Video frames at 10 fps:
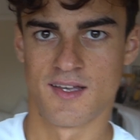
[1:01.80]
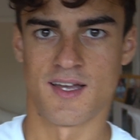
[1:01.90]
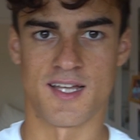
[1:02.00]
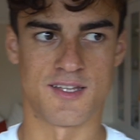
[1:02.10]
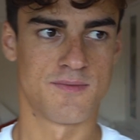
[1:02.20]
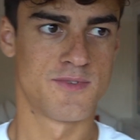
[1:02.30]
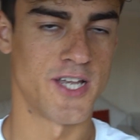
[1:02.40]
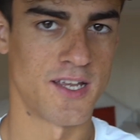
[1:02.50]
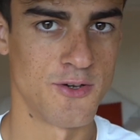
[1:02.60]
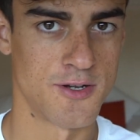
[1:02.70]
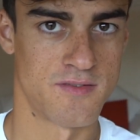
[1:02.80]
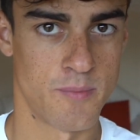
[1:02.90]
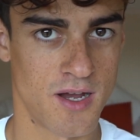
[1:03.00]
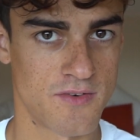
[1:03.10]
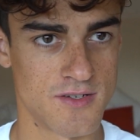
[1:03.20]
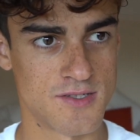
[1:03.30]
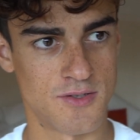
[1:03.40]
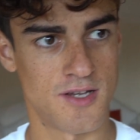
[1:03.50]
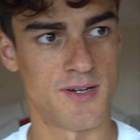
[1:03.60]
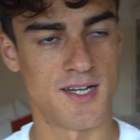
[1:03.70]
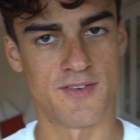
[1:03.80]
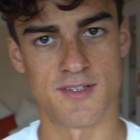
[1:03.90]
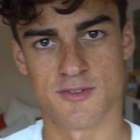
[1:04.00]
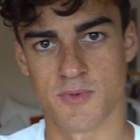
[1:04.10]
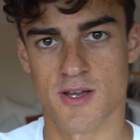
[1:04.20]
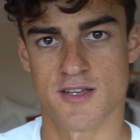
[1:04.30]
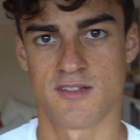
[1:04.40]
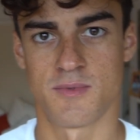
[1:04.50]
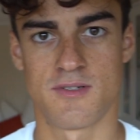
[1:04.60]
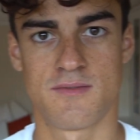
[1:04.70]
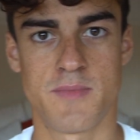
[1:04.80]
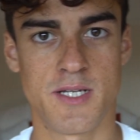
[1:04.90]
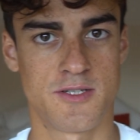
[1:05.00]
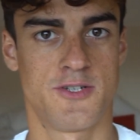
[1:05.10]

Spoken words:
had chicken nuggets for breakfast, although I have had some questionable meal